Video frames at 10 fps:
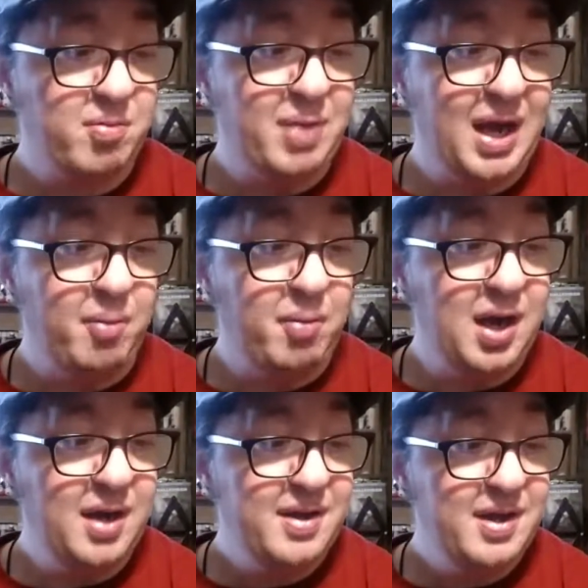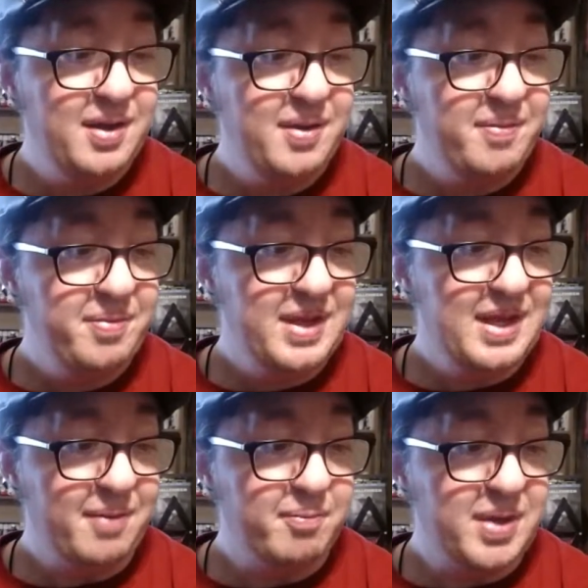Trevor Belmont,
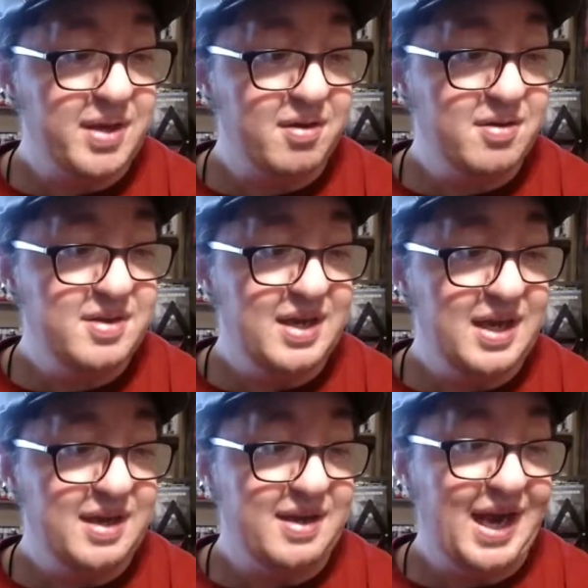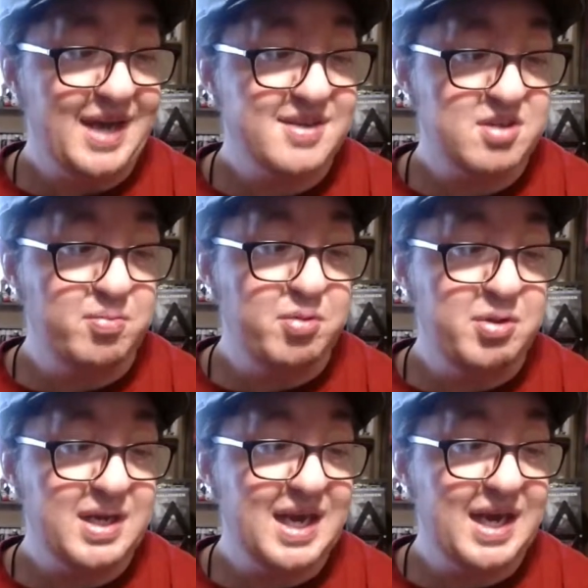embittered and
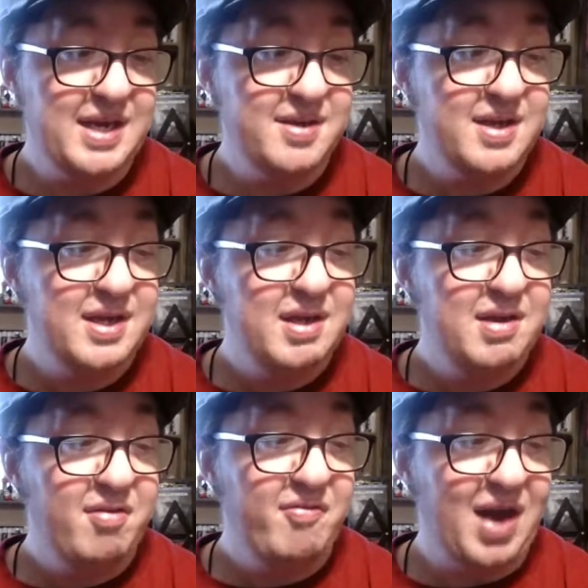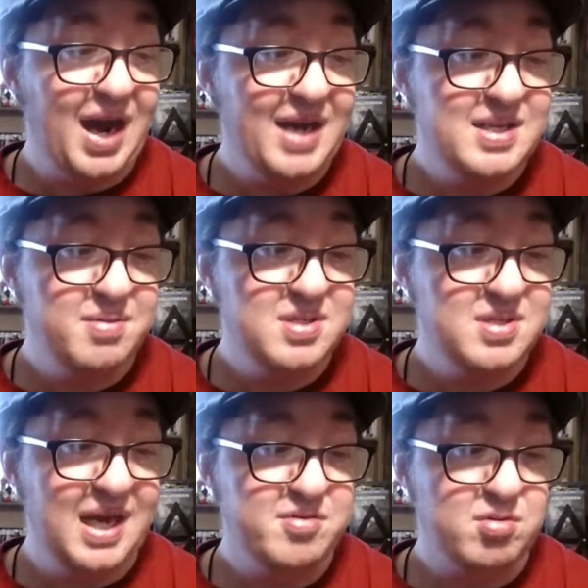excommunicated, finds
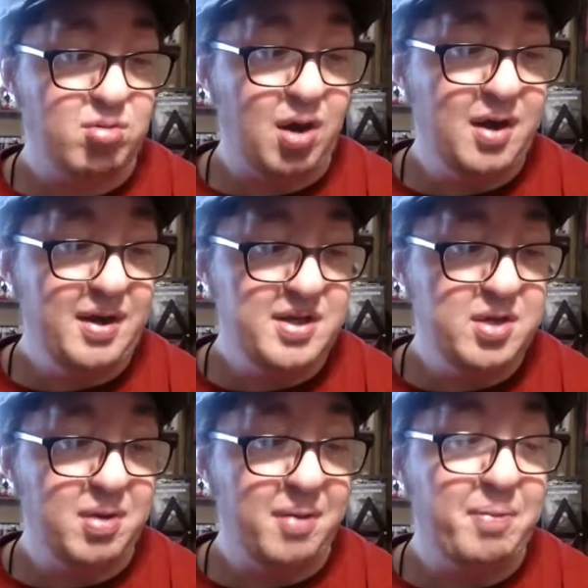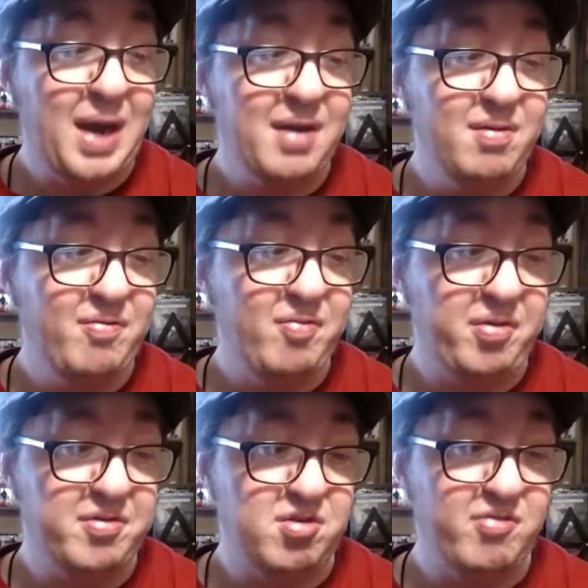himself drawn into a
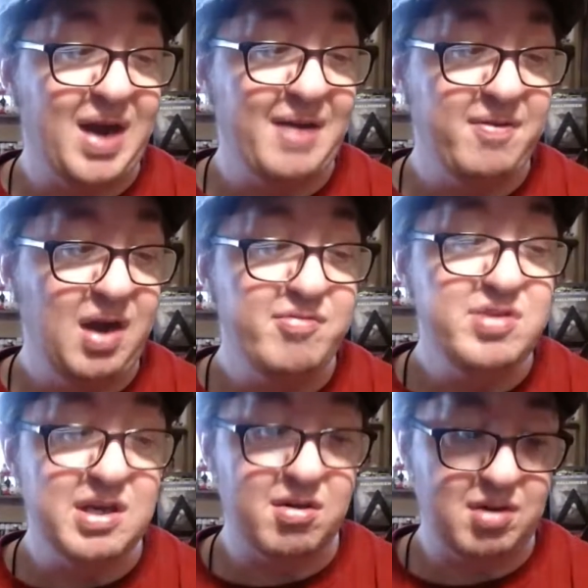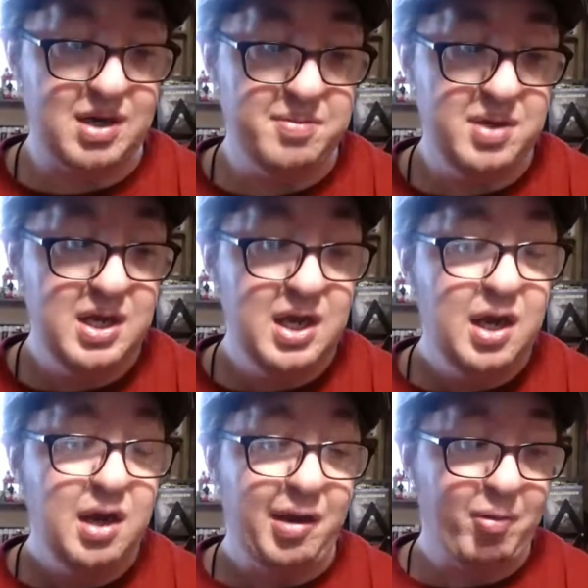battle for the survival of Europe,
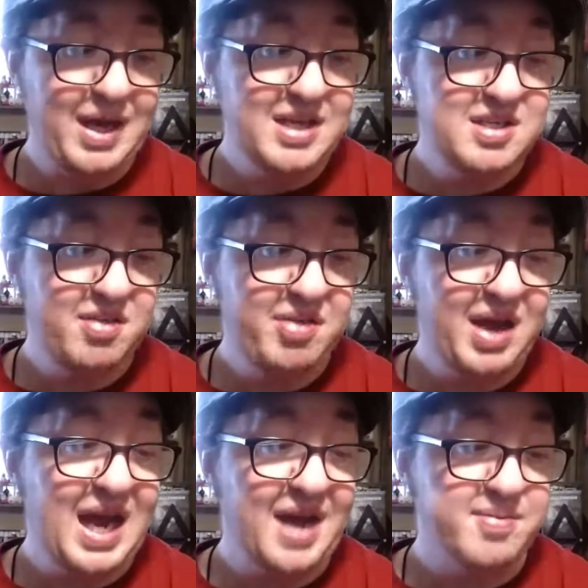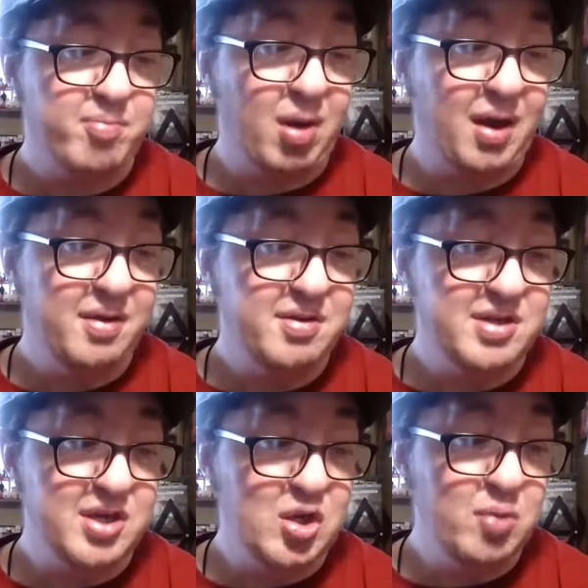a region that has brought
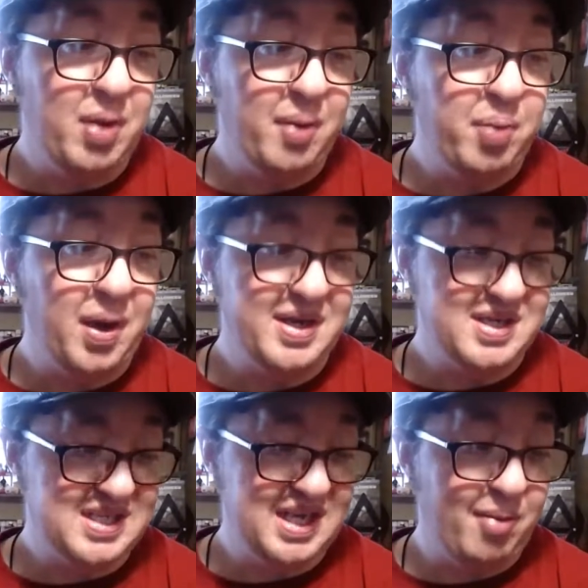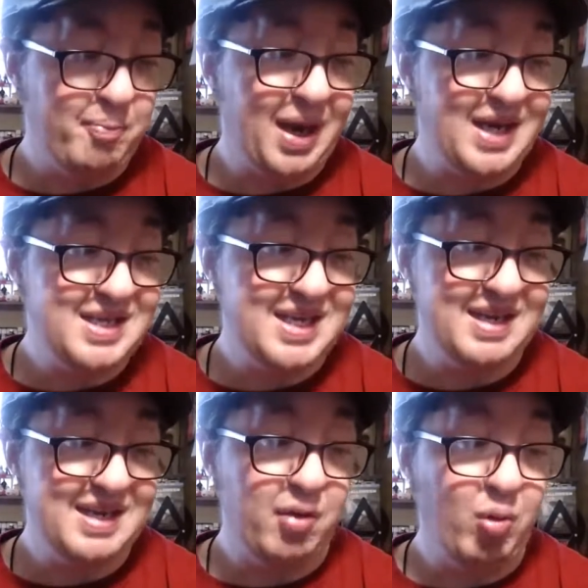doom upon itself by
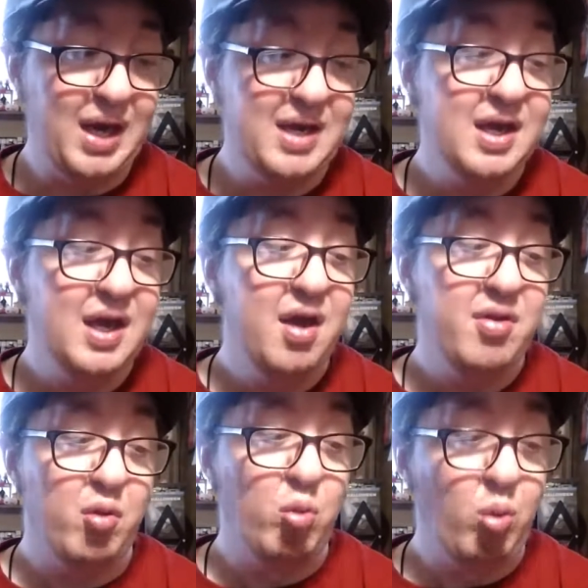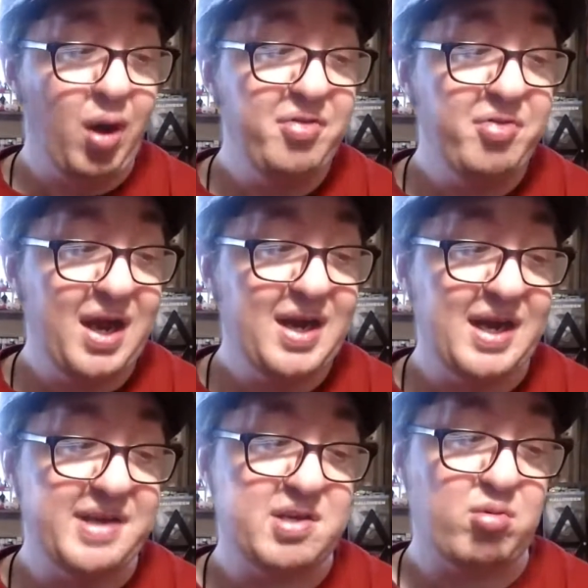taking away the one
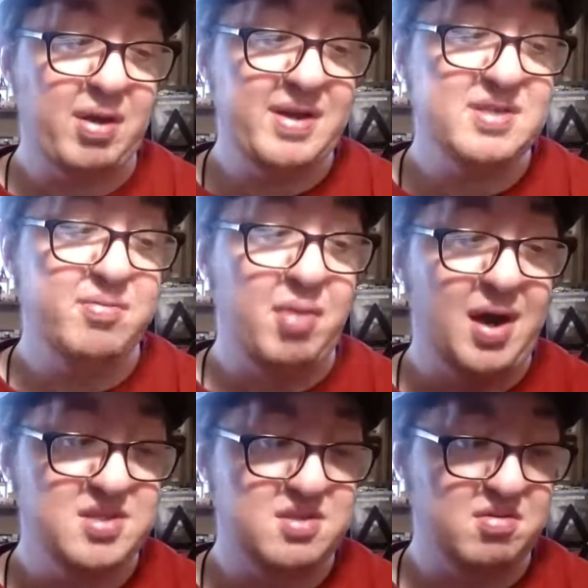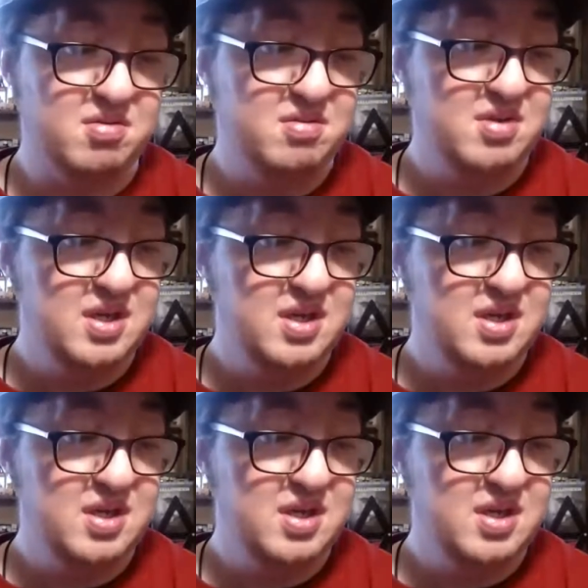thing its greatest monster